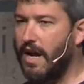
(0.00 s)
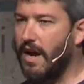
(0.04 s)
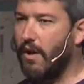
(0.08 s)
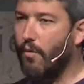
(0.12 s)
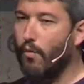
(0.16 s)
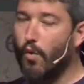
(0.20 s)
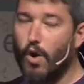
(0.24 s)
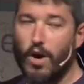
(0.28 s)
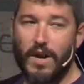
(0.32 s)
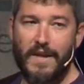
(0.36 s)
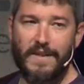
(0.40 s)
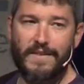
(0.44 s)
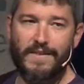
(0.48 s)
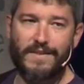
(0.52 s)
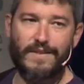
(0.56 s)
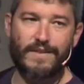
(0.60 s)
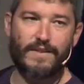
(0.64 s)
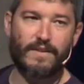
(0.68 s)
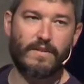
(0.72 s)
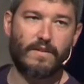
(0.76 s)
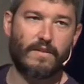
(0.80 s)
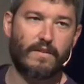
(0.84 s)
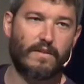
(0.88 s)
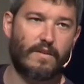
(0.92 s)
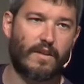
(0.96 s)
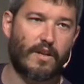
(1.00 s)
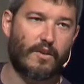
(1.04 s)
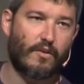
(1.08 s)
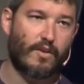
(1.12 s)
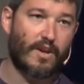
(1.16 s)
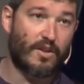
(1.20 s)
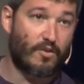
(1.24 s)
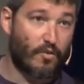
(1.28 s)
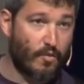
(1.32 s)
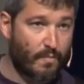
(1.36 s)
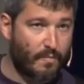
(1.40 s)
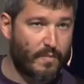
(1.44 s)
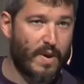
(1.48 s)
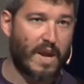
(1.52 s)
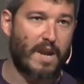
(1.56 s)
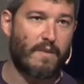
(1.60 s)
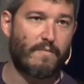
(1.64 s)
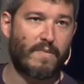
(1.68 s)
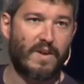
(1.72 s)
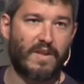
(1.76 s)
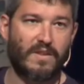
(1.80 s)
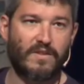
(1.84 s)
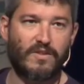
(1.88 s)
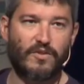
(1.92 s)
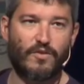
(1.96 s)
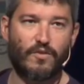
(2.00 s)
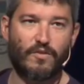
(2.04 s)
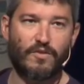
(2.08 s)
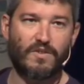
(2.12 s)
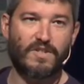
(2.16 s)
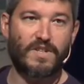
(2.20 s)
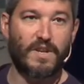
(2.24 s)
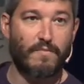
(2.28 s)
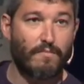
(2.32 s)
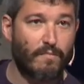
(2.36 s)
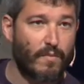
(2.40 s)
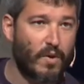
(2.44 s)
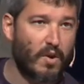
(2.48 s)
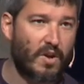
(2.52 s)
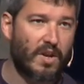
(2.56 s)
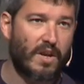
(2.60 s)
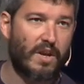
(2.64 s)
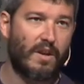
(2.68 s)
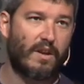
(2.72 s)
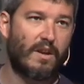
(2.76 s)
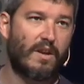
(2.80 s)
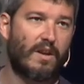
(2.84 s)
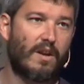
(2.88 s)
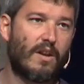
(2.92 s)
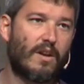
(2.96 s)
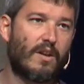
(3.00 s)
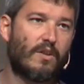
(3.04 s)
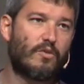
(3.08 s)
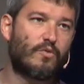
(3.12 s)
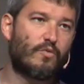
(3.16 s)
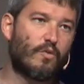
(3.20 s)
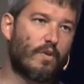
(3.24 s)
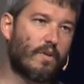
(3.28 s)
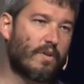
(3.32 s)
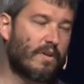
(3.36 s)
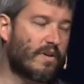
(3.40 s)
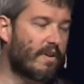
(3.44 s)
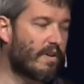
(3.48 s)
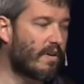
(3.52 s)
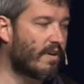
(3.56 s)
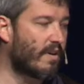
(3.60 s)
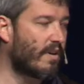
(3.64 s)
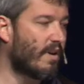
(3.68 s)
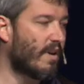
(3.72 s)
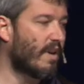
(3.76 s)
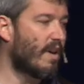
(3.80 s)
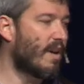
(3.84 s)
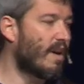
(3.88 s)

wallet that you can do payments or send money to other